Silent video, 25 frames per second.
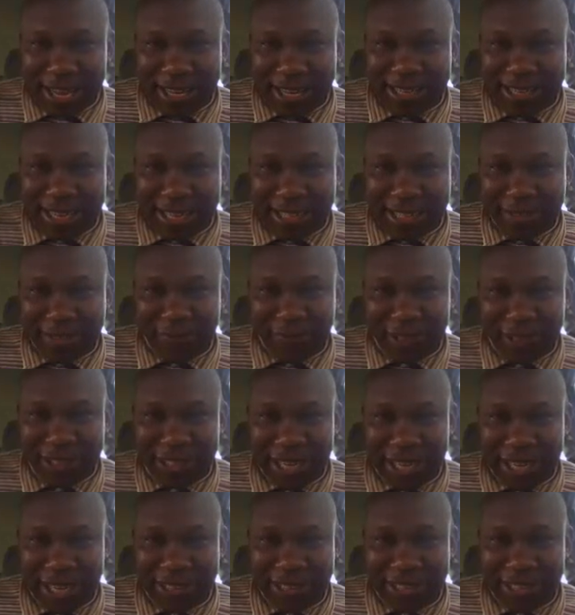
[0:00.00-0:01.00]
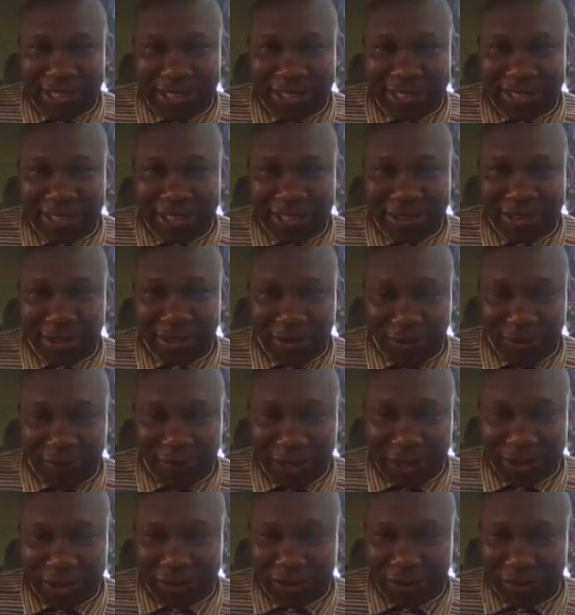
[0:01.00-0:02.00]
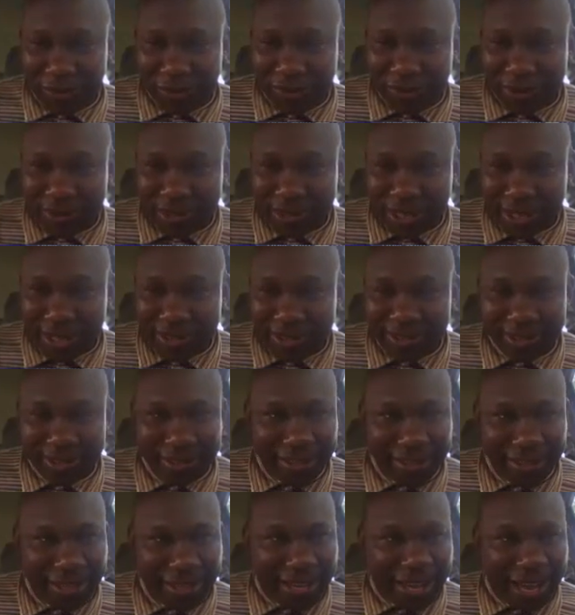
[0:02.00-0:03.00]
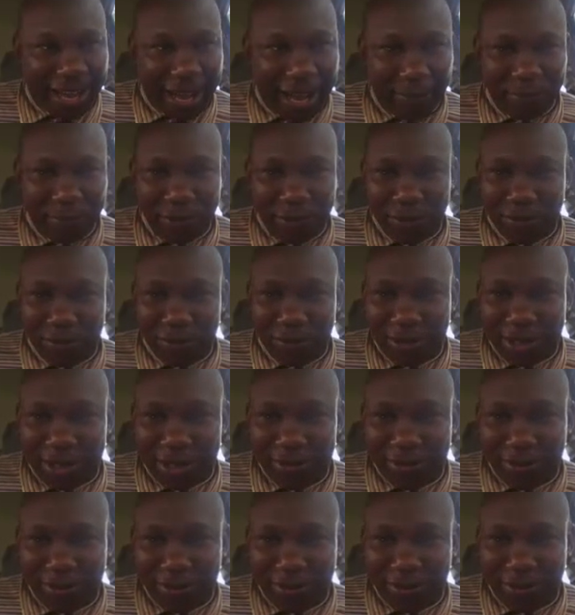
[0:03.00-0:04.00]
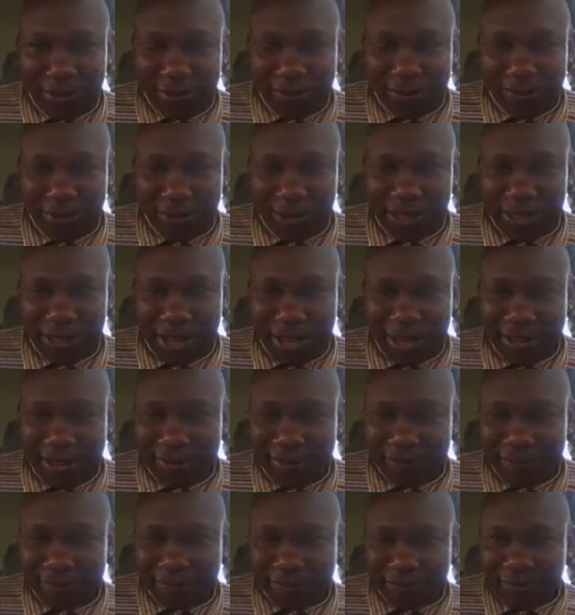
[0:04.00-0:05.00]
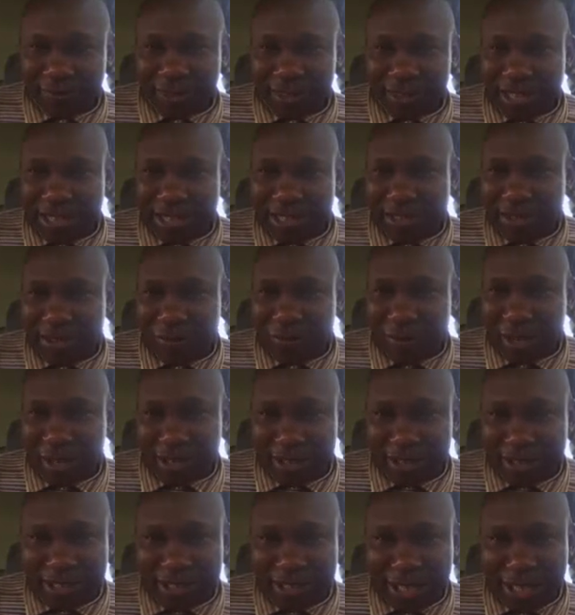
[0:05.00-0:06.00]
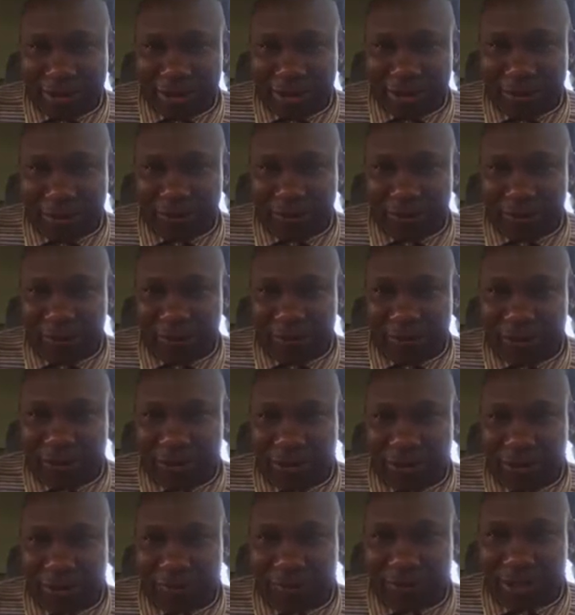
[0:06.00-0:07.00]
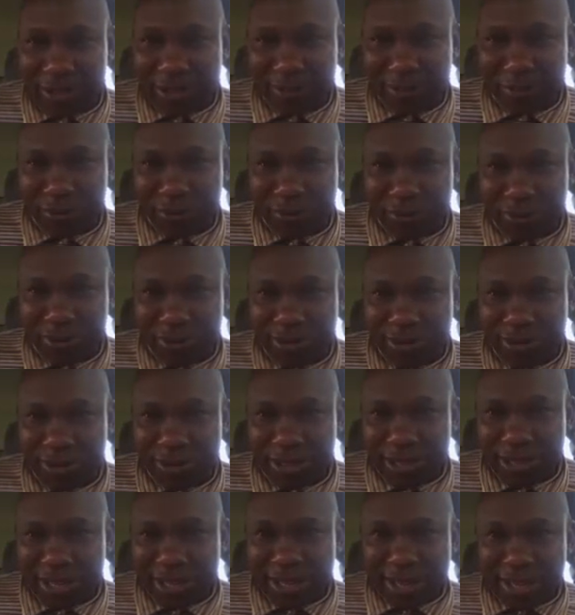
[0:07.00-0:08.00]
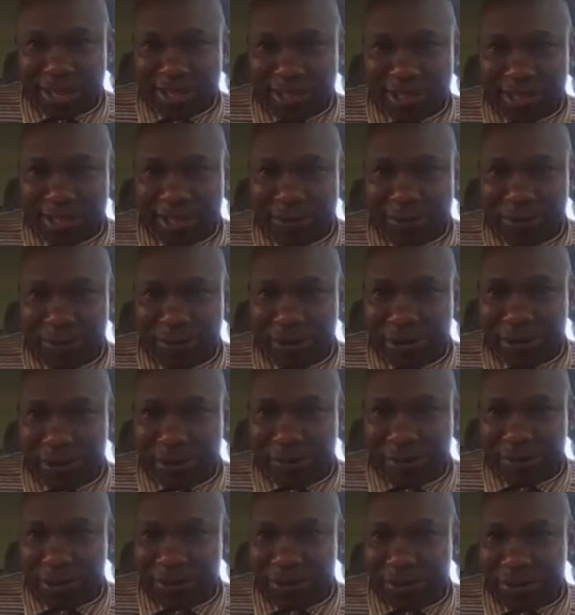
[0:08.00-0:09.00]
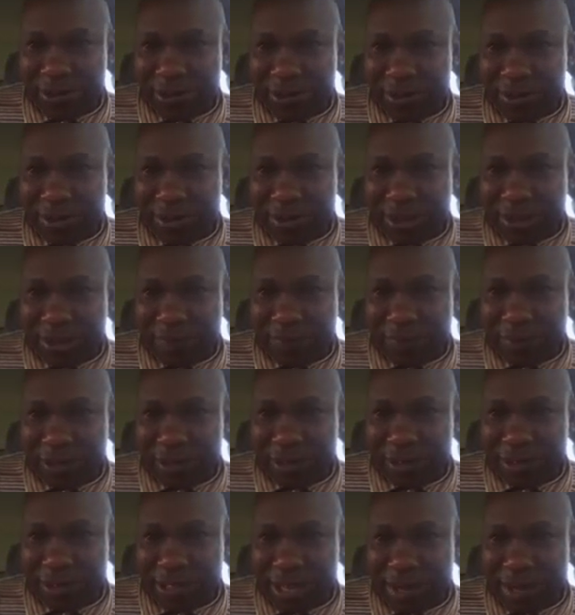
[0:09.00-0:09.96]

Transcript: and artificial intelligence conversion boosters. Absolutely no brainer. Let's quickly check some of the features of this product. This product build uh, means